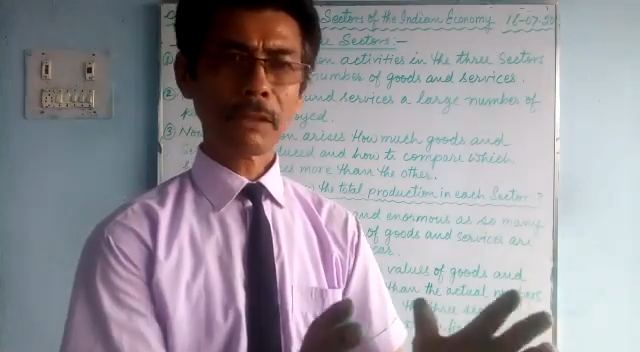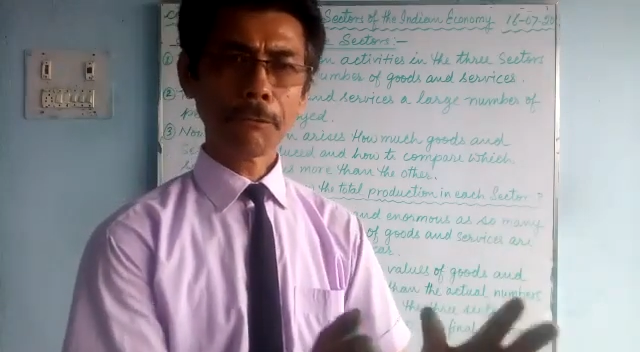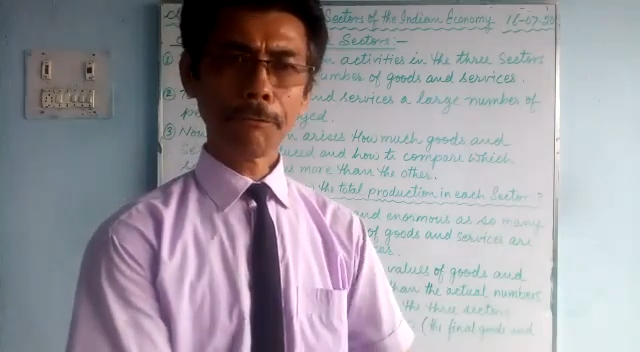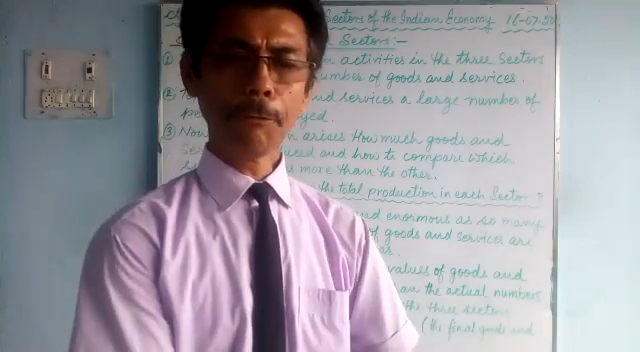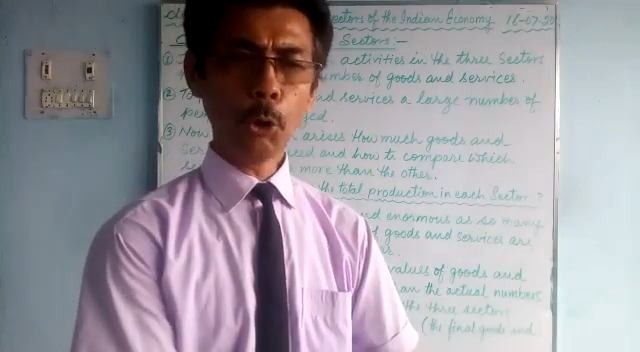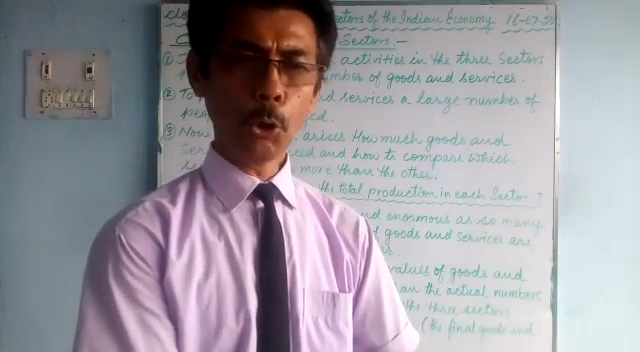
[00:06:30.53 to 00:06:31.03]

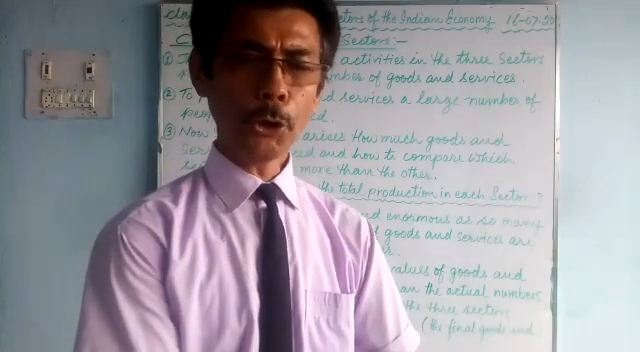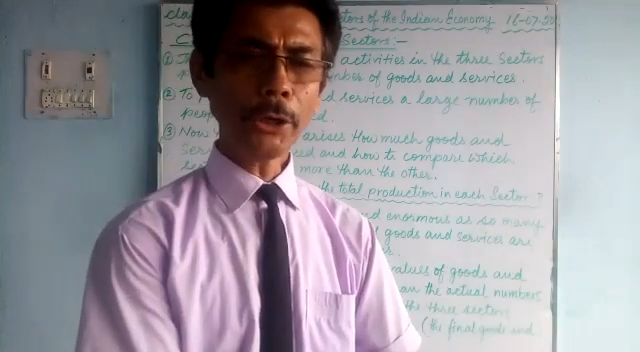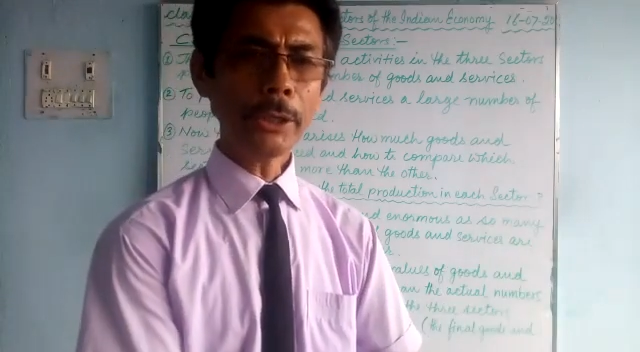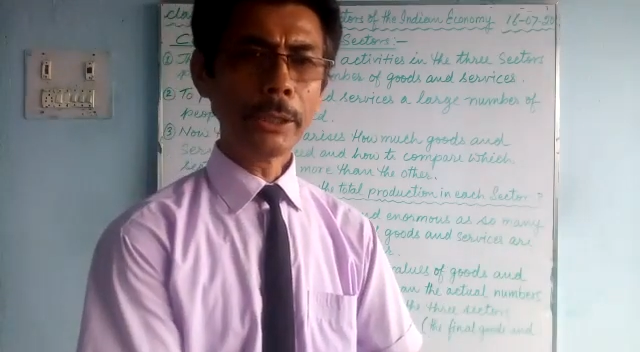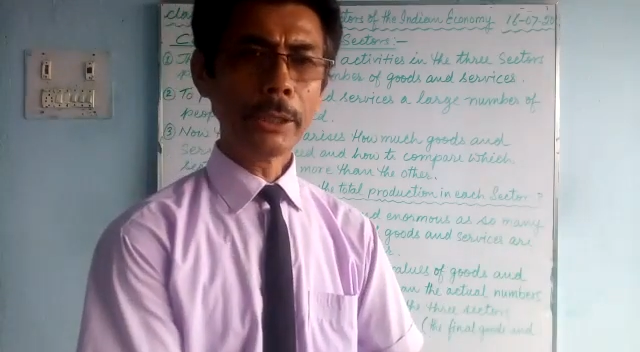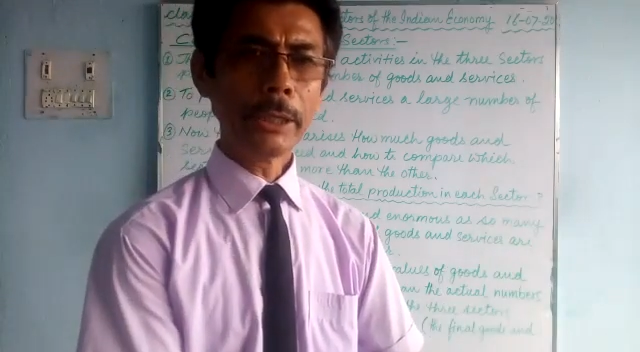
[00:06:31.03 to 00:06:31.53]

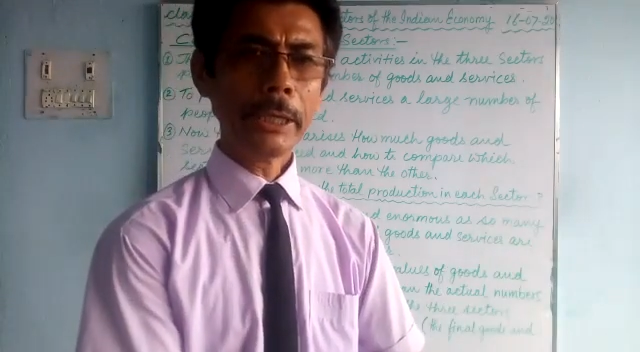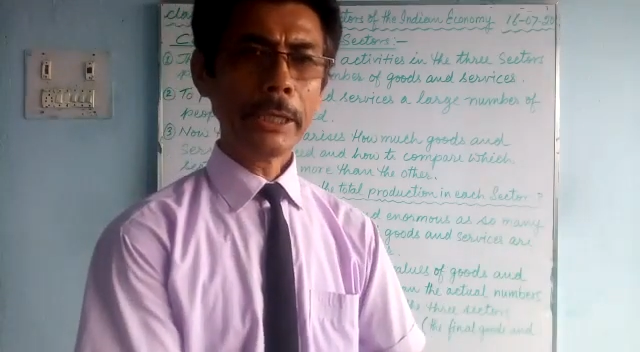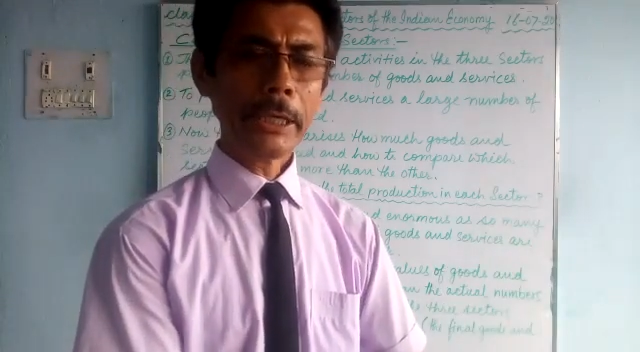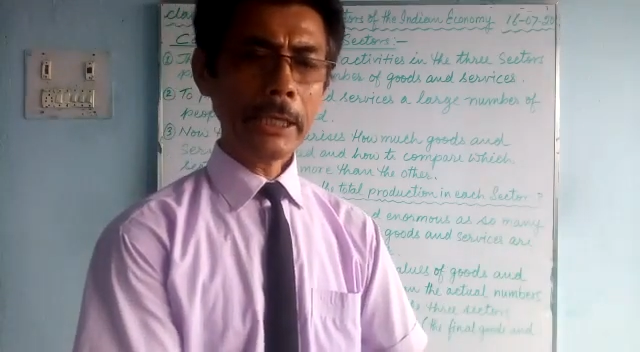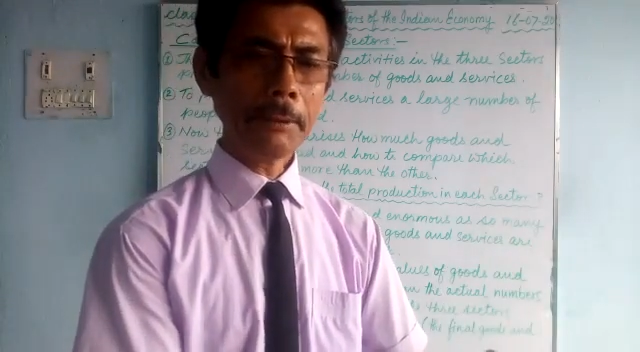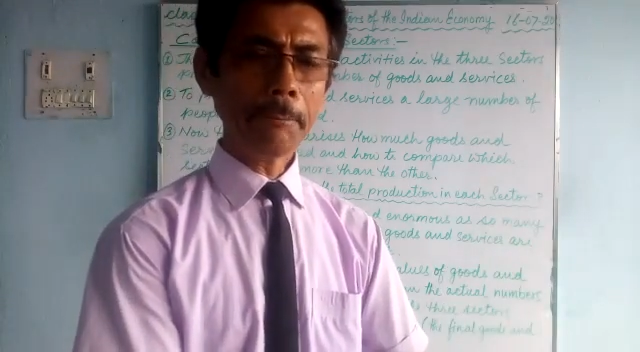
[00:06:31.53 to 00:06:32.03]
flour,
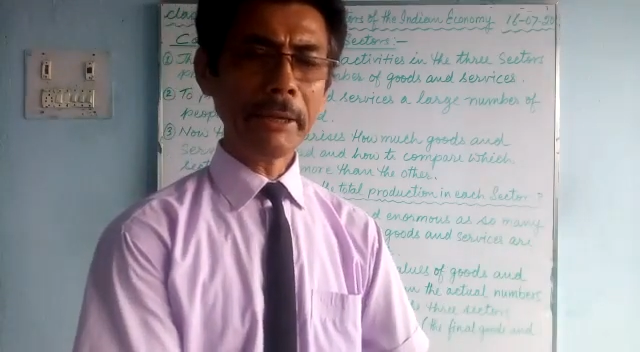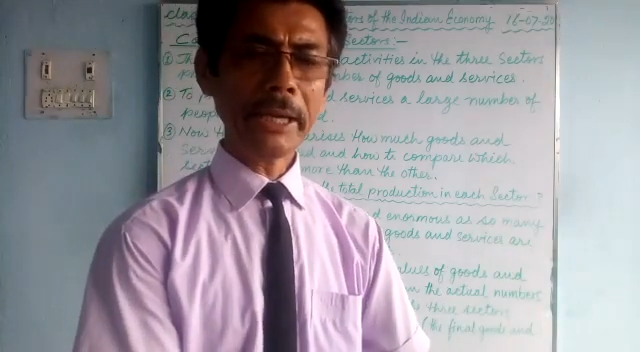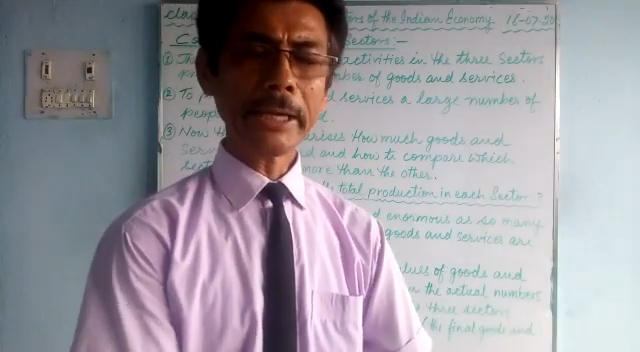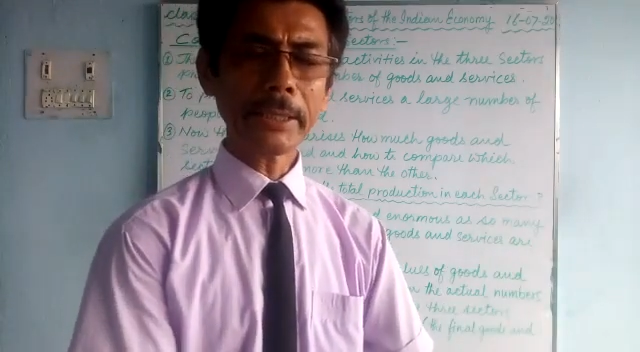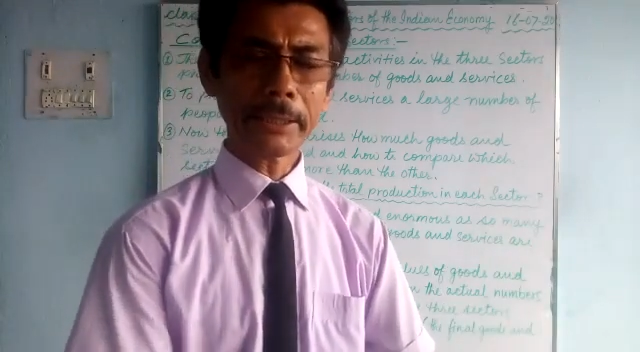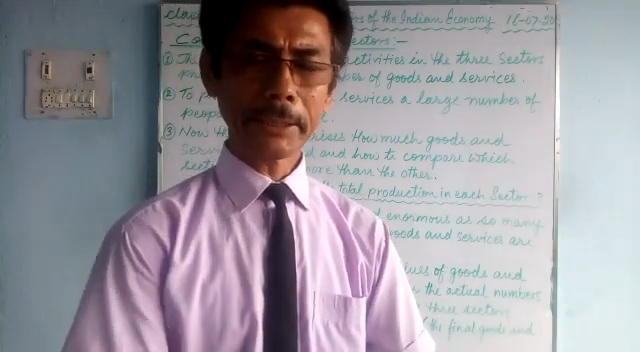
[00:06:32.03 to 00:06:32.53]
he
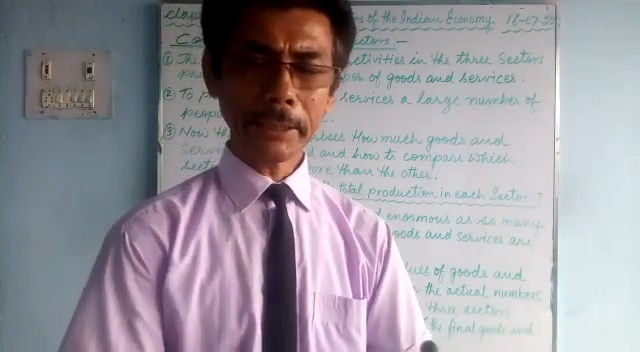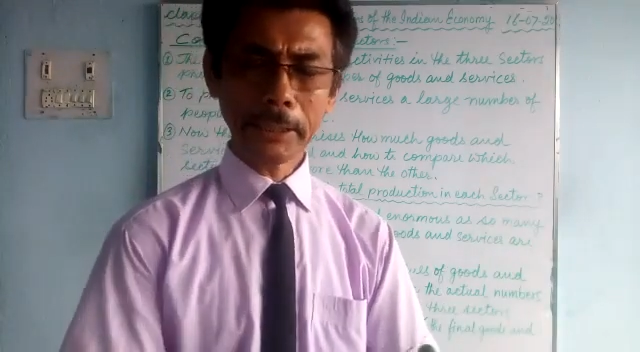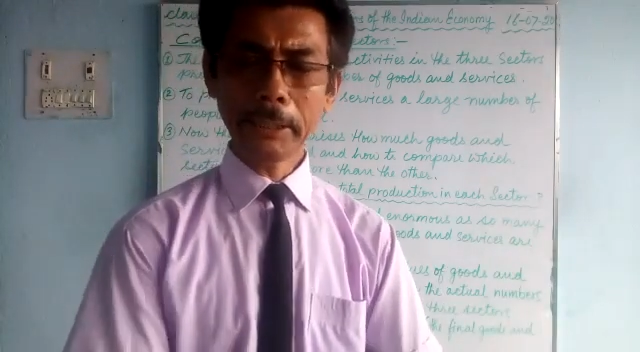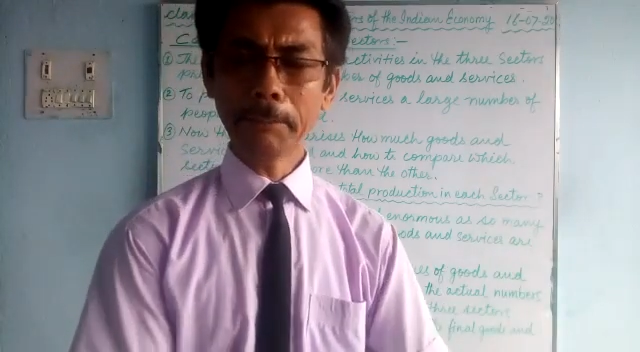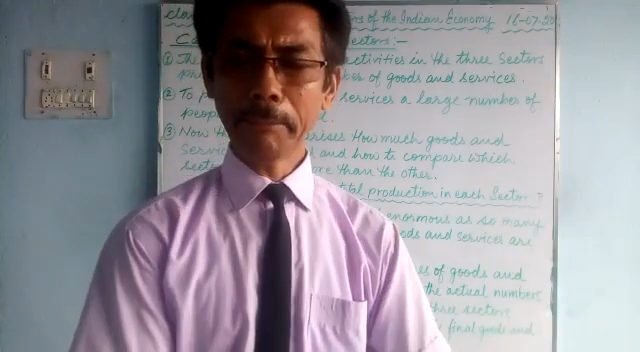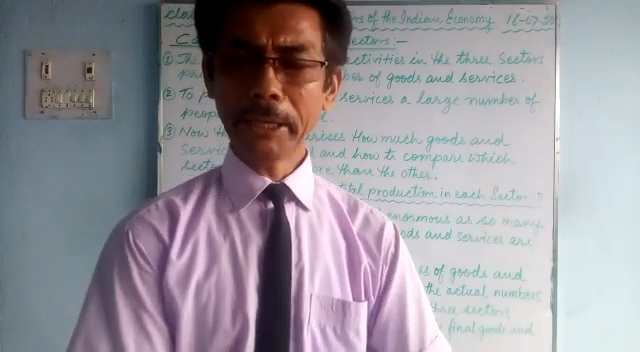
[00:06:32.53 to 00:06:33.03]

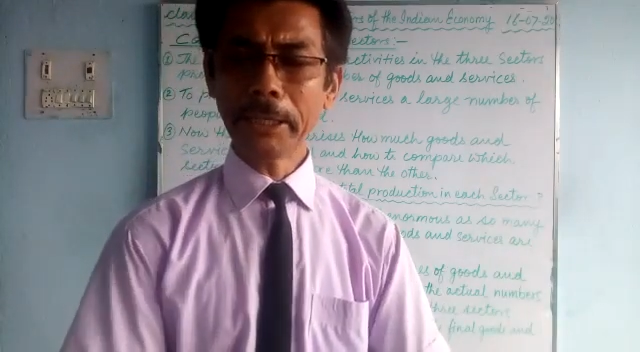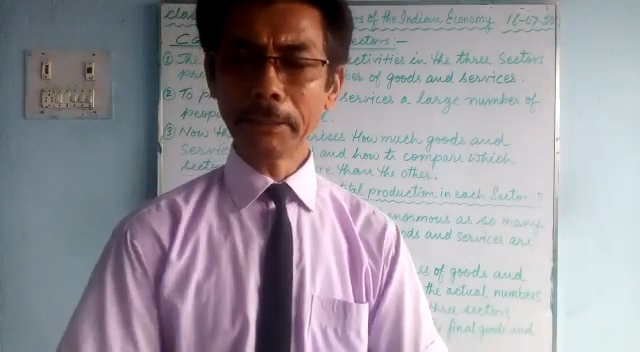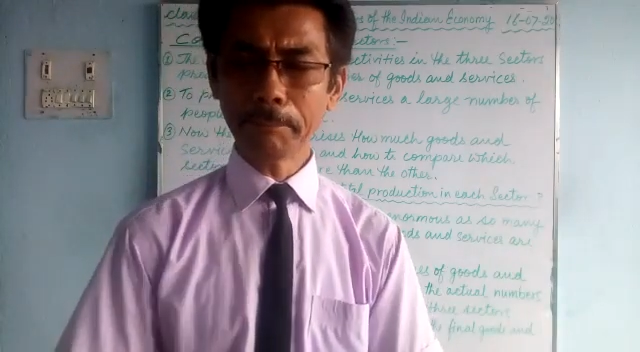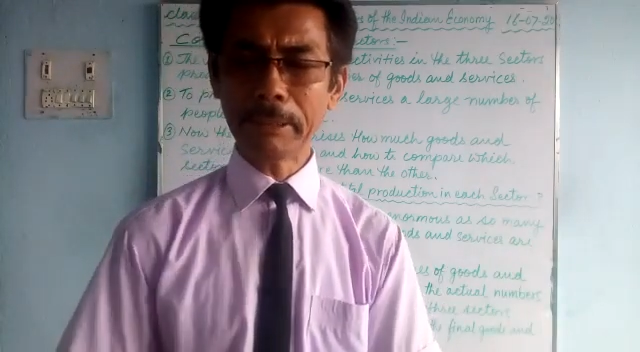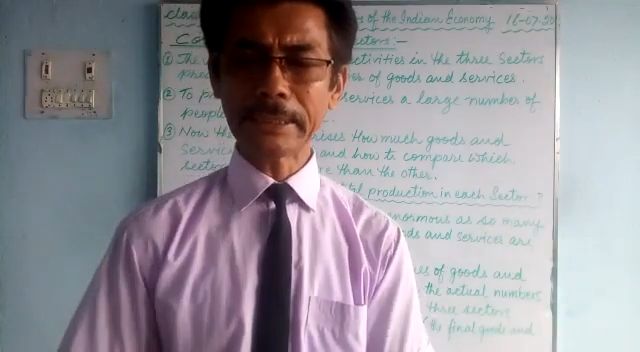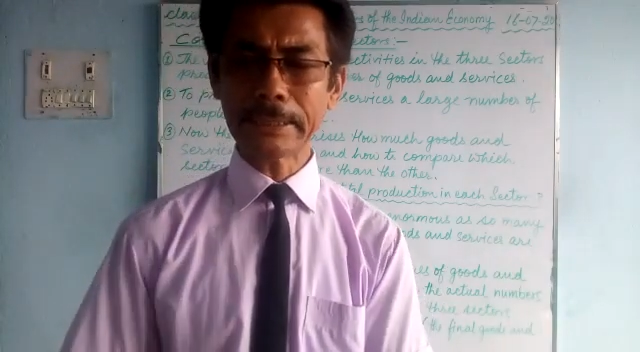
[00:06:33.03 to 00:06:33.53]
made a
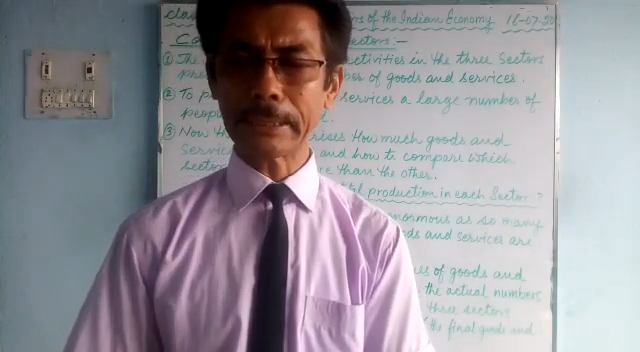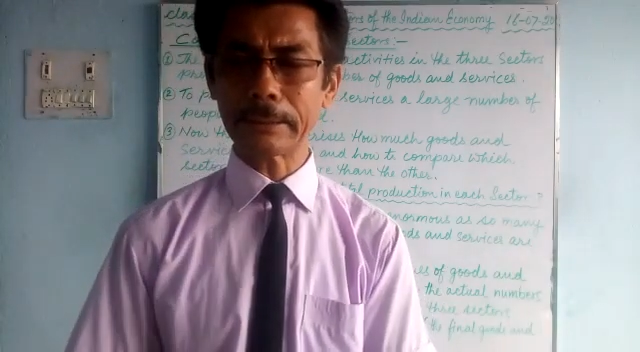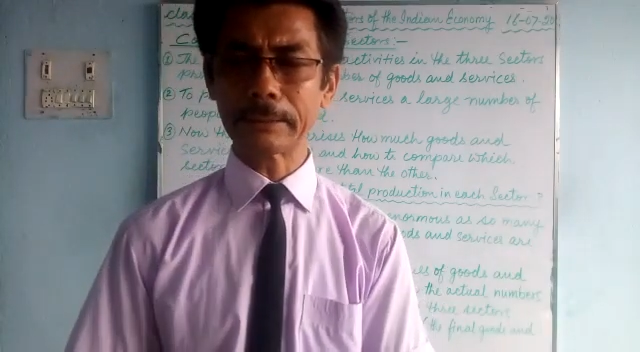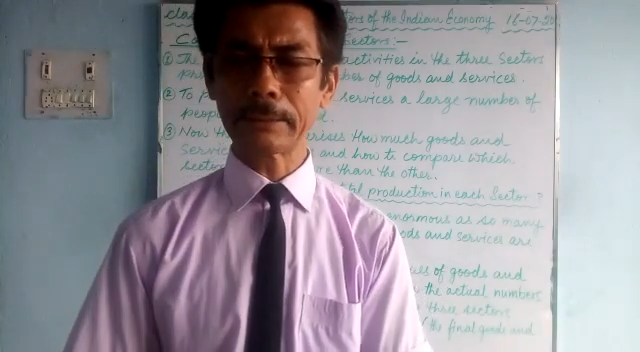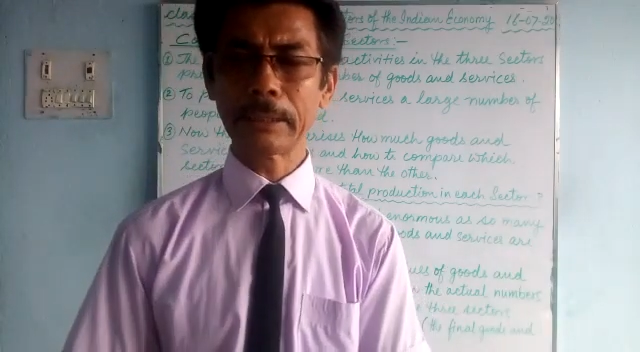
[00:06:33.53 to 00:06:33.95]
biscuit,